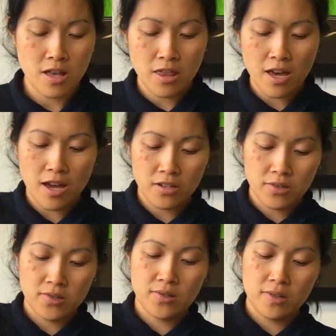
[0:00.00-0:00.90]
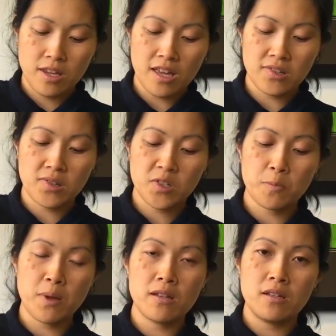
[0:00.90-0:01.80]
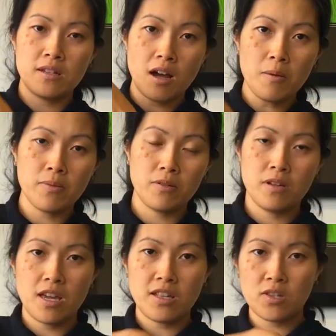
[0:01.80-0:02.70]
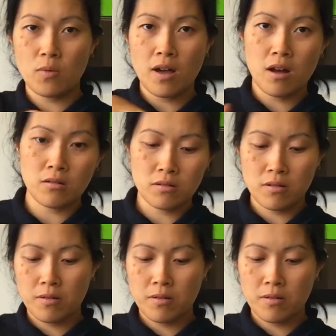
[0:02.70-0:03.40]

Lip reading: that get suspended up into our